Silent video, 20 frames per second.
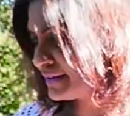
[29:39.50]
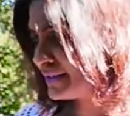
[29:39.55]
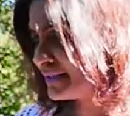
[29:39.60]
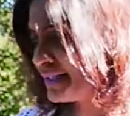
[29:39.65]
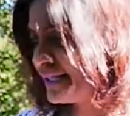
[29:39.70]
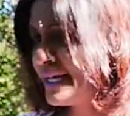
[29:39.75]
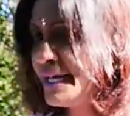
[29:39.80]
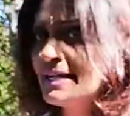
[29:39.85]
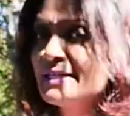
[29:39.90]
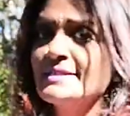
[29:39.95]

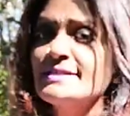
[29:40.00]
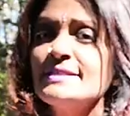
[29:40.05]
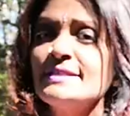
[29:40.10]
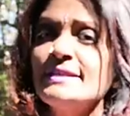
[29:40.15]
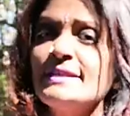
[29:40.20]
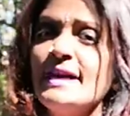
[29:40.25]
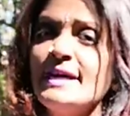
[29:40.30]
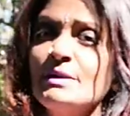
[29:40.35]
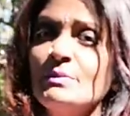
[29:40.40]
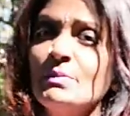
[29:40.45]
yes,
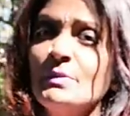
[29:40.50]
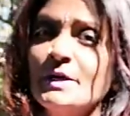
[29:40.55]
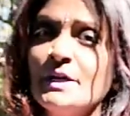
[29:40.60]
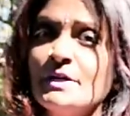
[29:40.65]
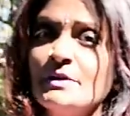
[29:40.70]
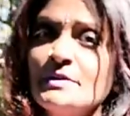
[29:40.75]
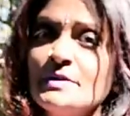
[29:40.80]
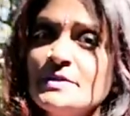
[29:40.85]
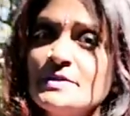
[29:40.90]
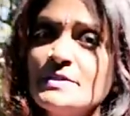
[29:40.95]
light
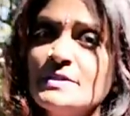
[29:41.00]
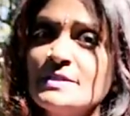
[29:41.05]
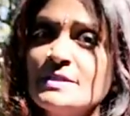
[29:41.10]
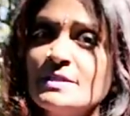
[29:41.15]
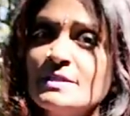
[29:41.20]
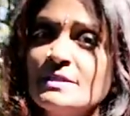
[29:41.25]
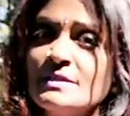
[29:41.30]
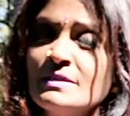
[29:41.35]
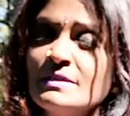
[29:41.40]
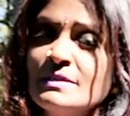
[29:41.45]
bringers.
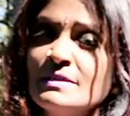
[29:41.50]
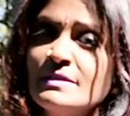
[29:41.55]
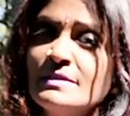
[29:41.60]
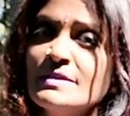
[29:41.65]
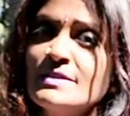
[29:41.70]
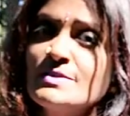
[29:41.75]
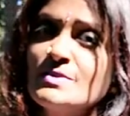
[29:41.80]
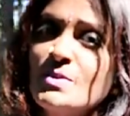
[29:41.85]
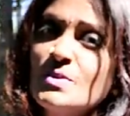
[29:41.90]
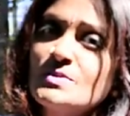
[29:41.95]

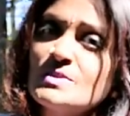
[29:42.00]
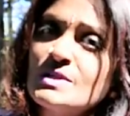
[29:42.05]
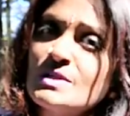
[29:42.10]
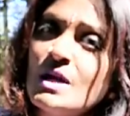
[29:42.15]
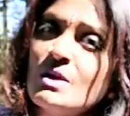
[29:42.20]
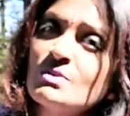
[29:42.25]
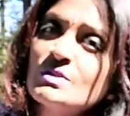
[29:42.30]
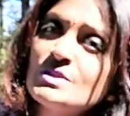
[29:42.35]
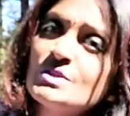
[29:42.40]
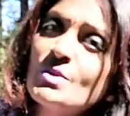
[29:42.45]
This goes
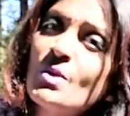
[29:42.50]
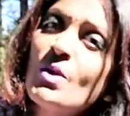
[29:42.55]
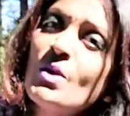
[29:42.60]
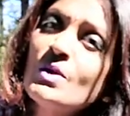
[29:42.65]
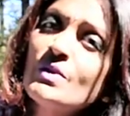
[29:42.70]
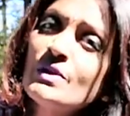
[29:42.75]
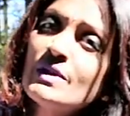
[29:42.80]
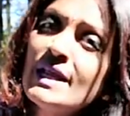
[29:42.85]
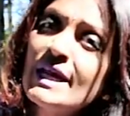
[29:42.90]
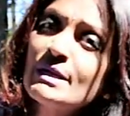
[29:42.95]
out to all
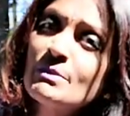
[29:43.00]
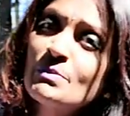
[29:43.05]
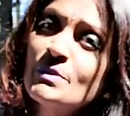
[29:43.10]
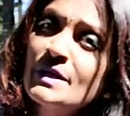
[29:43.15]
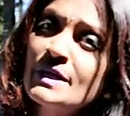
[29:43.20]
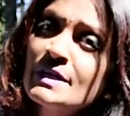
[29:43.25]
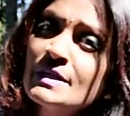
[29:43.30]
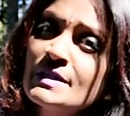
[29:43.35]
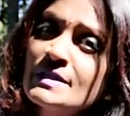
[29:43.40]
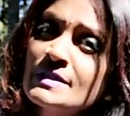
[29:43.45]
the light
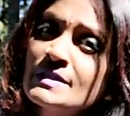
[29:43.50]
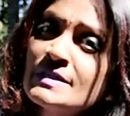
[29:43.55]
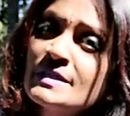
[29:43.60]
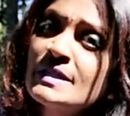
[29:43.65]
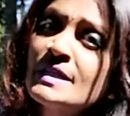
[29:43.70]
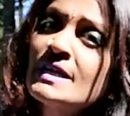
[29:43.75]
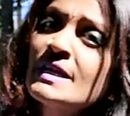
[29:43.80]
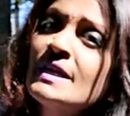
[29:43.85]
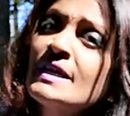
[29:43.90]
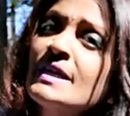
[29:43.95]
bringers
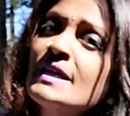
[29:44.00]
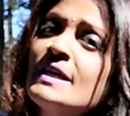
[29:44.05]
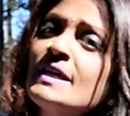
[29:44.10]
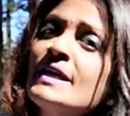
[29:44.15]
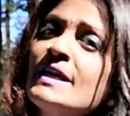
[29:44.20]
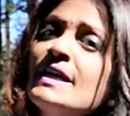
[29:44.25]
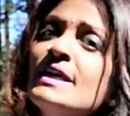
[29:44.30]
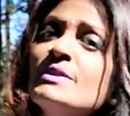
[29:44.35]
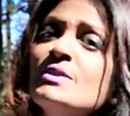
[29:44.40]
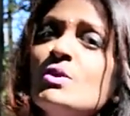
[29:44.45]

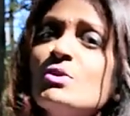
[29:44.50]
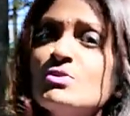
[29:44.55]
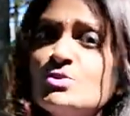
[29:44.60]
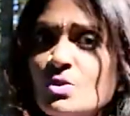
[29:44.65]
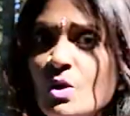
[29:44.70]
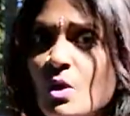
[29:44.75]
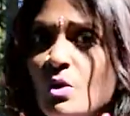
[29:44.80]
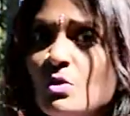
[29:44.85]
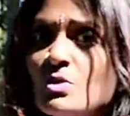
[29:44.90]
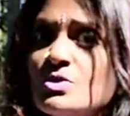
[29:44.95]
and those who
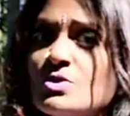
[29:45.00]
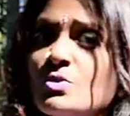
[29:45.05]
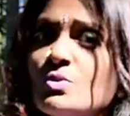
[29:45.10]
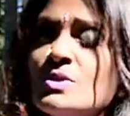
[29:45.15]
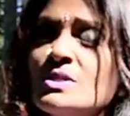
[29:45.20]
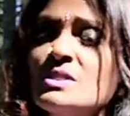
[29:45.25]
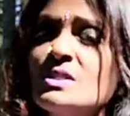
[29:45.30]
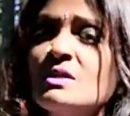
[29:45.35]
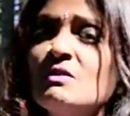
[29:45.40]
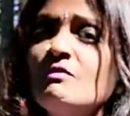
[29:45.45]
are also
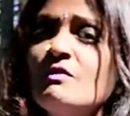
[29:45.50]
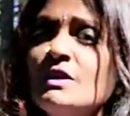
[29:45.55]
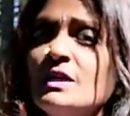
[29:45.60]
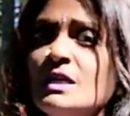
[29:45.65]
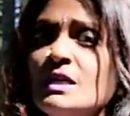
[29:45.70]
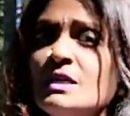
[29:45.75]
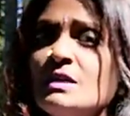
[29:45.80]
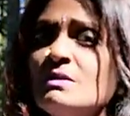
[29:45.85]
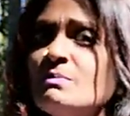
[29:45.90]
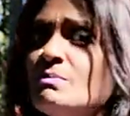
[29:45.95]
receiving
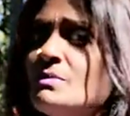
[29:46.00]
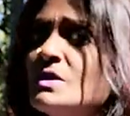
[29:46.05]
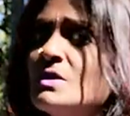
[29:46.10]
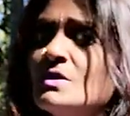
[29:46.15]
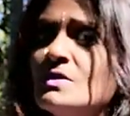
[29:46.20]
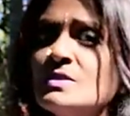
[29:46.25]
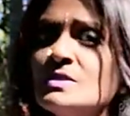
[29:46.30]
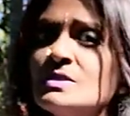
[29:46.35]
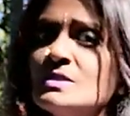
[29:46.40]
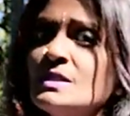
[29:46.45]
it,
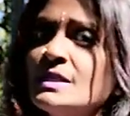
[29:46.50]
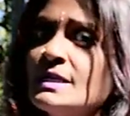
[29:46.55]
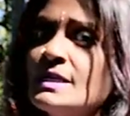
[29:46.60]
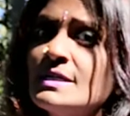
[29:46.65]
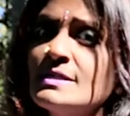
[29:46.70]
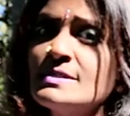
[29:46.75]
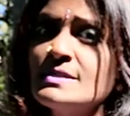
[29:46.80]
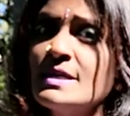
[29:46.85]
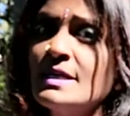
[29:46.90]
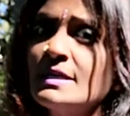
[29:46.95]
because, like I
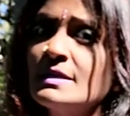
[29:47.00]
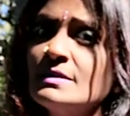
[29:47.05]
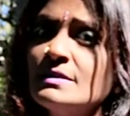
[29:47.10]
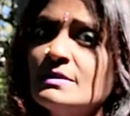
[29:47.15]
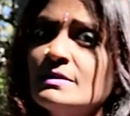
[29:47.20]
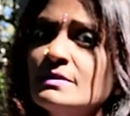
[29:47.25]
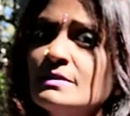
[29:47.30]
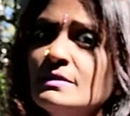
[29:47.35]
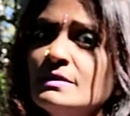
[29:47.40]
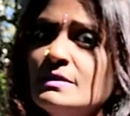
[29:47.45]
said,
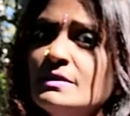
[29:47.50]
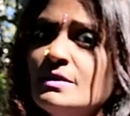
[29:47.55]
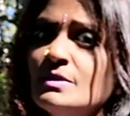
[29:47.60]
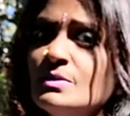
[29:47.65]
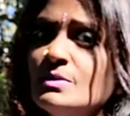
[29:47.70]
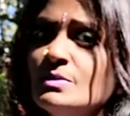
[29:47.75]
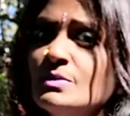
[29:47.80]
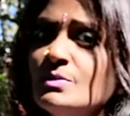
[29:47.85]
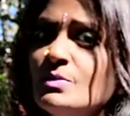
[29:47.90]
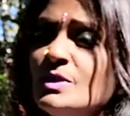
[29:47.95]

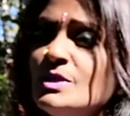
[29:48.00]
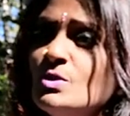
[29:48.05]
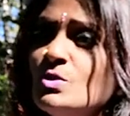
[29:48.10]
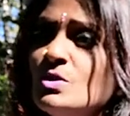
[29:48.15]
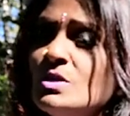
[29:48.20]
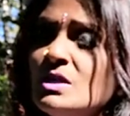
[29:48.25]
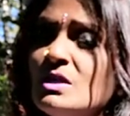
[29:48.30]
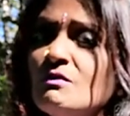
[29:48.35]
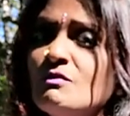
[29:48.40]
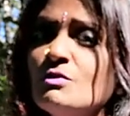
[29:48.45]
when you
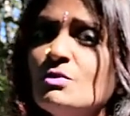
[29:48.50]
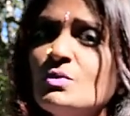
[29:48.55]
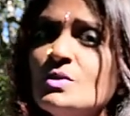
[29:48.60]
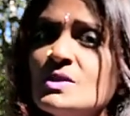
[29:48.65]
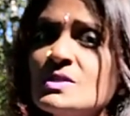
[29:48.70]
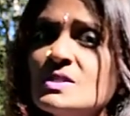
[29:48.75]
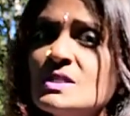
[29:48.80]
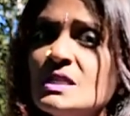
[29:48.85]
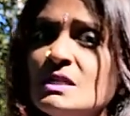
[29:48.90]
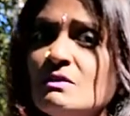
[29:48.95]
give, you
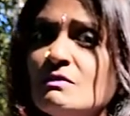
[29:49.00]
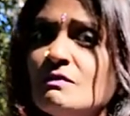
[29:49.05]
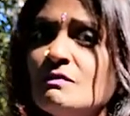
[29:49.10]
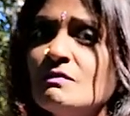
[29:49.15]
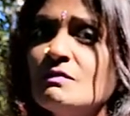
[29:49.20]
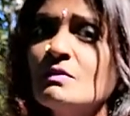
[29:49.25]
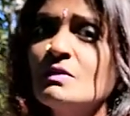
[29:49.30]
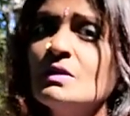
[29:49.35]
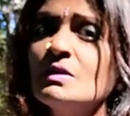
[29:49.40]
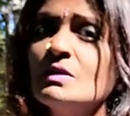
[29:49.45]
receive.
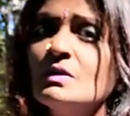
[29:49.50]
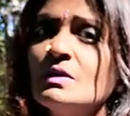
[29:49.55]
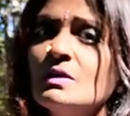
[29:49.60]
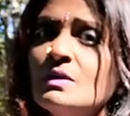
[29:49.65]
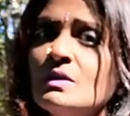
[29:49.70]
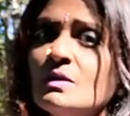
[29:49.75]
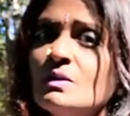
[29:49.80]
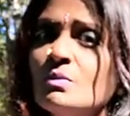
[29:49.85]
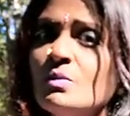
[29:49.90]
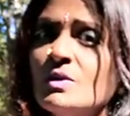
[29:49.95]

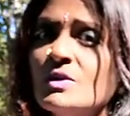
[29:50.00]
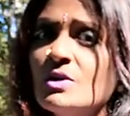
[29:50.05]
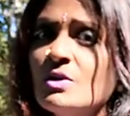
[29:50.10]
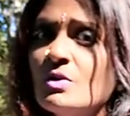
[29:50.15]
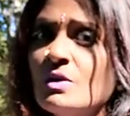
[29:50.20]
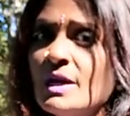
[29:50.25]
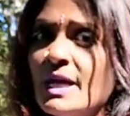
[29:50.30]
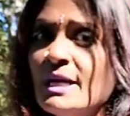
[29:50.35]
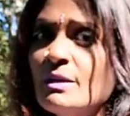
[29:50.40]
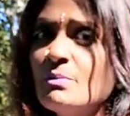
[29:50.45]
Whether you're
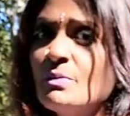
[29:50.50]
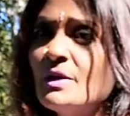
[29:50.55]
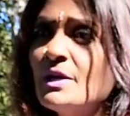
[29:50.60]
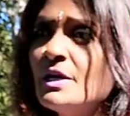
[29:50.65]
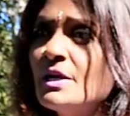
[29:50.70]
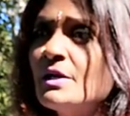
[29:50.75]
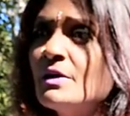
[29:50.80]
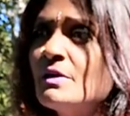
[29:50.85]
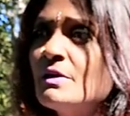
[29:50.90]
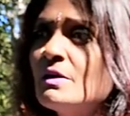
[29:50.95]
a light
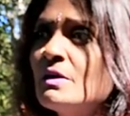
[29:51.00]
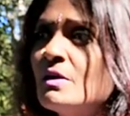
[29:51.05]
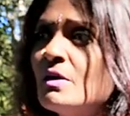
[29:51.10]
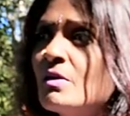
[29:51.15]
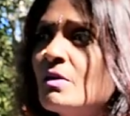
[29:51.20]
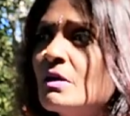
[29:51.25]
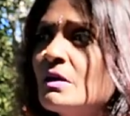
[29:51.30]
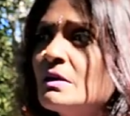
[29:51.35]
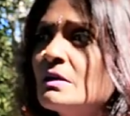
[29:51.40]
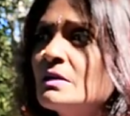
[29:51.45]
bringer
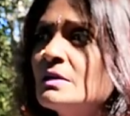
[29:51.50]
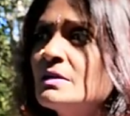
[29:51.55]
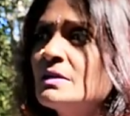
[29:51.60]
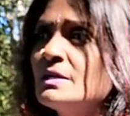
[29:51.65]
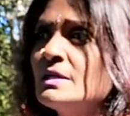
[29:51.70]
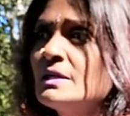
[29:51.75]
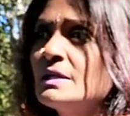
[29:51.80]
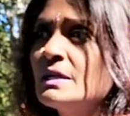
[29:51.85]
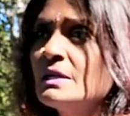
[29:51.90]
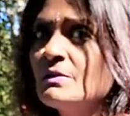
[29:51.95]
or
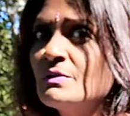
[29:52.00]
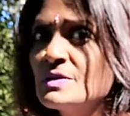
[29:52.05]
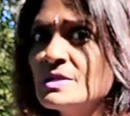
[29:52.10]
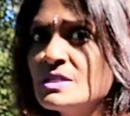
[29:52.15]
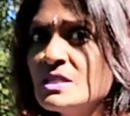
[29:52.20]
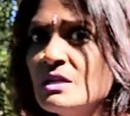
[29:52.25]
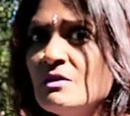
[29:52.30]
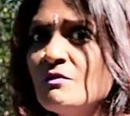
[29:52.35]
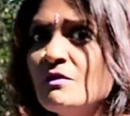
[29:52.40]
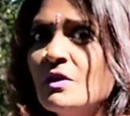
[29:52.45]
a
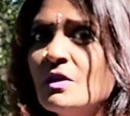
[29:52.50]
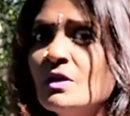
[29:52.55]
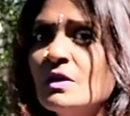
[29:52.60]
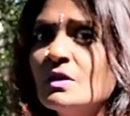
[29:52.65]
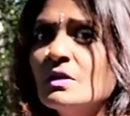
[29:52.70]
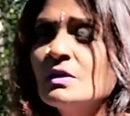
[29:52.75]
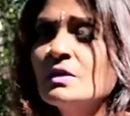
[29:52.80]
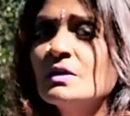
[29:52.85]
receiver,